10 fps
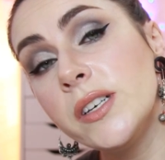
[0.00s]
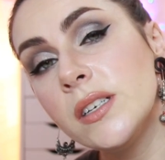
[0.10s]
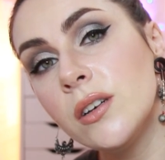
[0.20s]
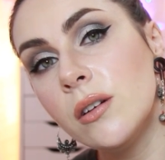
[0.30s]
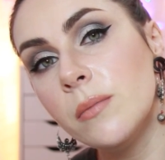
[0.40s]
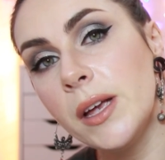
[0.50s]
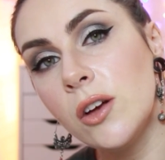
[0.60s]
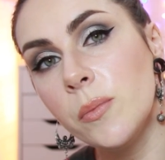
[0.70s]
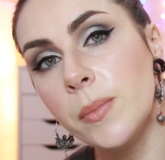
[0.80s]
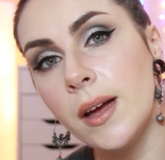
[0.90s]
I did her
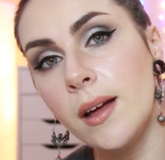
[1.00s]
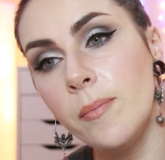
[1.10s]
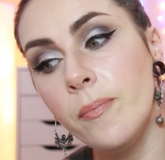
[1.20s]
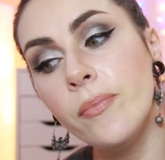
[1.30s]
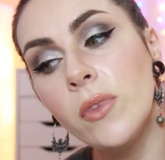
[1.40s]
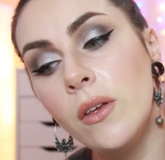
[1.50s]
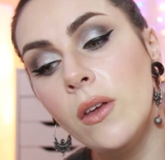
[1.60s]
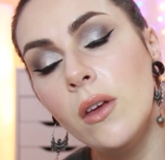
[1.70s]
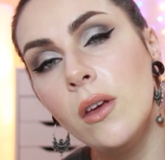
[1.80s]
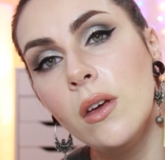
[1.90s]
makeup, um,
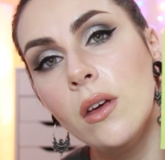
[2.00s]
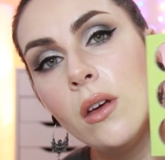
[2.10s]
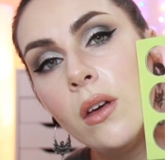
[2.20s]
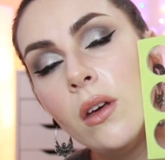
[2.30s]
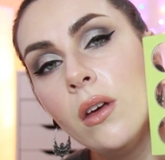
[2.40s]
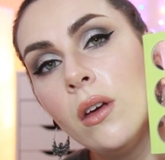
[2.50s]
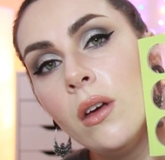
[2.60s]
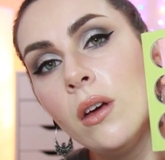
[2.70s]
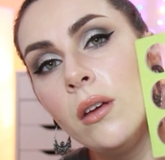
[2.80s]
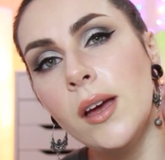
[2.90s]

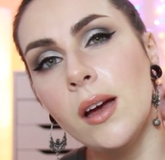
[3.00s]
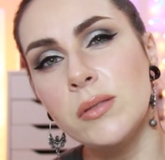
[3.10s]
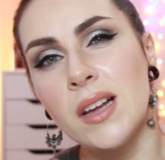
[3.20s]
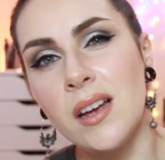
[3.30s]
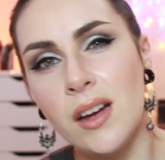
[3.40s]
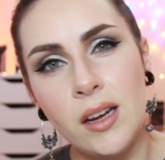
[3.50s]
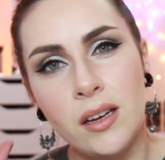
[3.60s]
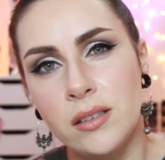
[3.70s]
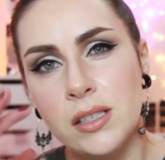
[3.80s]
yeah, it was like a